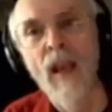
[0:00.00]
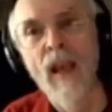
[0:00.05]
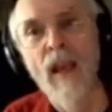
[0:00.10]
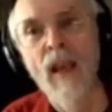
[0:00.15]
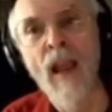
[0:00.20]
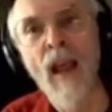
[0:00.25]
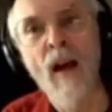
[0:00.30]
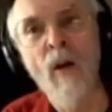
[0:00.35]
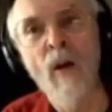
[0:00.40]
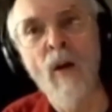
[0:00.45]

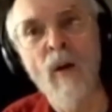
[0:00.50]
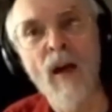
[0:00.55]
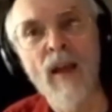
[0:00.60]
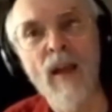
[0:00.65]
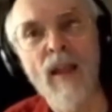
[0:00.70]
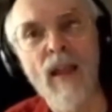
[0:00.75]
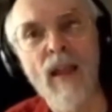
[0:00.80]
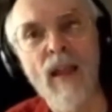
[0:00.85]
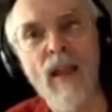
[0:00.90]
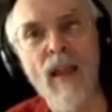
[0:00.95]
Now,
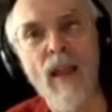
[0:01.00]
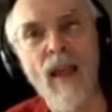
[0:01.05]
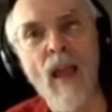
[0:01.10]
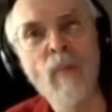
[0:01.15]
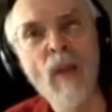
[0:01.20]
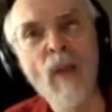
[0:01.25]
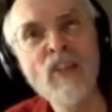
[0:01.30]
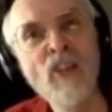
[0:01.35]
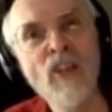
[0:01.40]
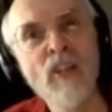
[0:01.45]

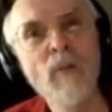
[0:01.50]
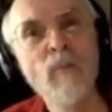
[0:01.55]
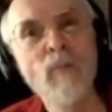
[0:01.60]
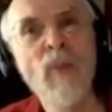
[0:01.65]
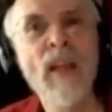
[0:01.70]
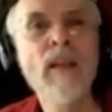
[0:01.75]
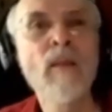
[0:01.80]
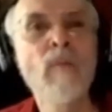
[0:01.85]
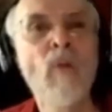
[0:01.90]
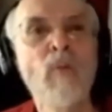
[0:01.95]
I mentioned
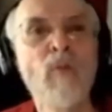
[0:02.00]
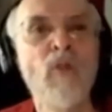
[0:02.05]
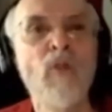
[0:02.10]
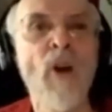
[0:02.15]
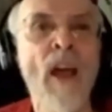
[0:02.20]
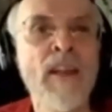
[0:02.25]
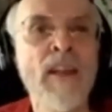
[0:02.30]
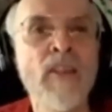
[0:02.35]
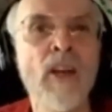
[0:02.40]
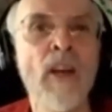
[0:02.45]
minimum
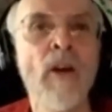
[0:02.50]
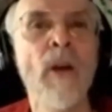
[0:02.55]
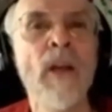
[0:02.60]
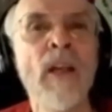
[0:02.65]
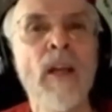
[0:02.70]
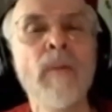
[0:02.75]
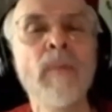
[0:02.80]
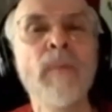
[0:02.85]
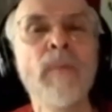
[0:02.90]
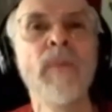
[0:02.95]

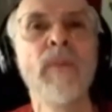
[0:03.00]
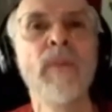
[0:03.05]
criteria.